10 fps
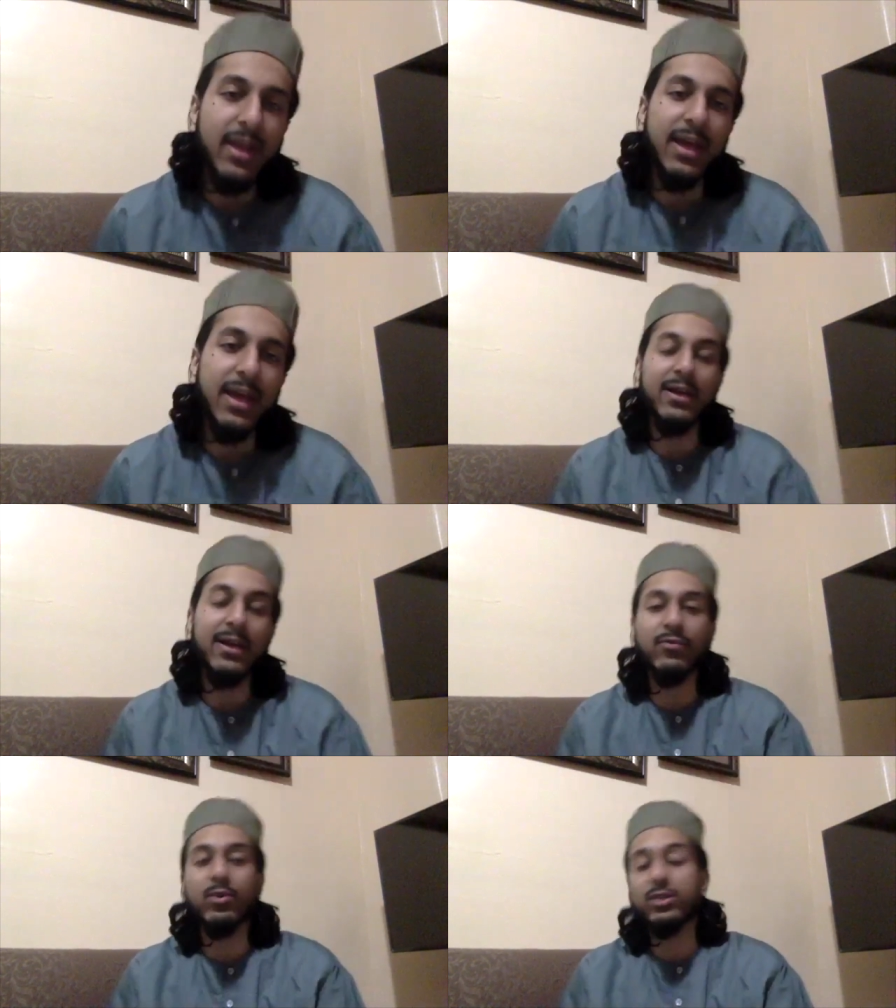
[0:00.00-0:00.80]
And
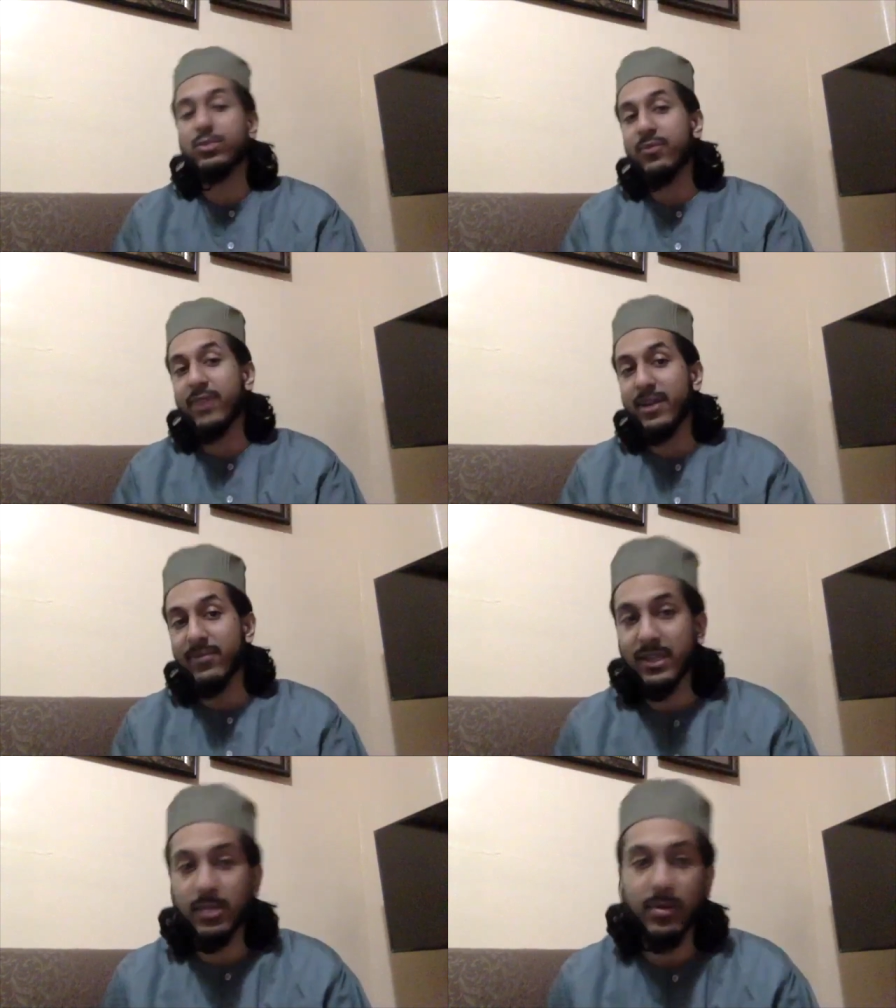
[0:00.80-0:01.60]
of course, we find
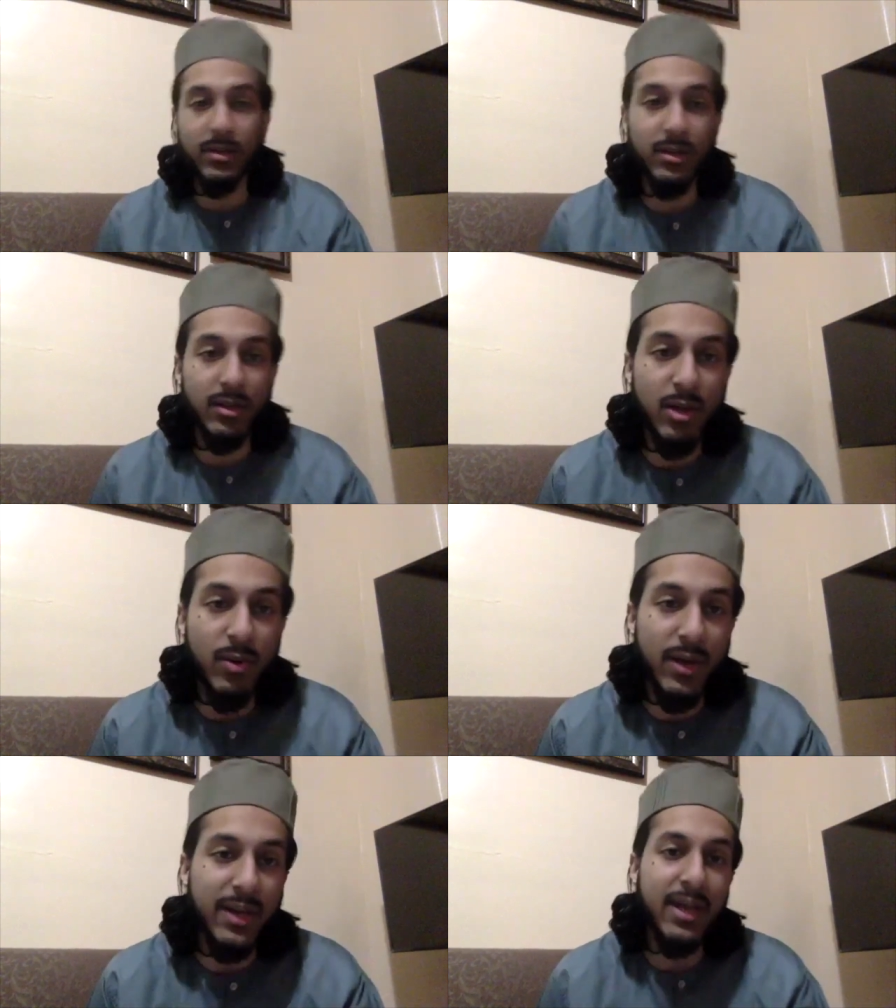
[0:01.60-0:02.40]
Fatima radiallahu
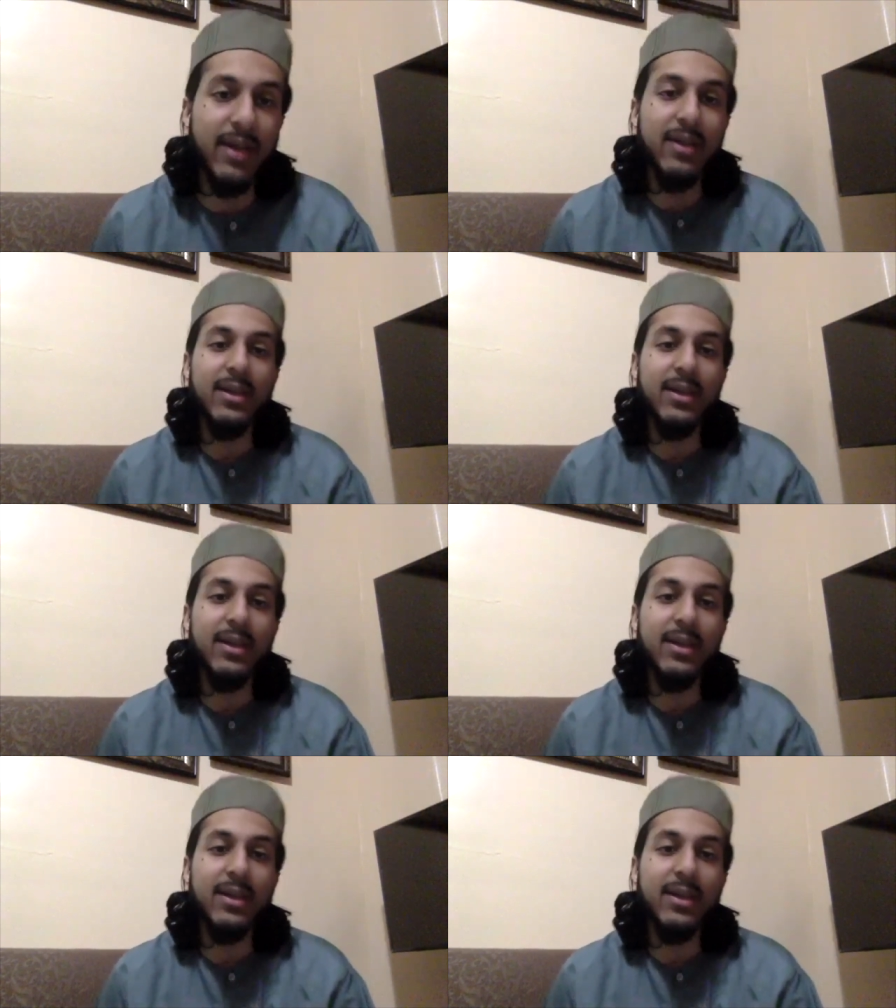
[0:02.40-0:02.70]
anha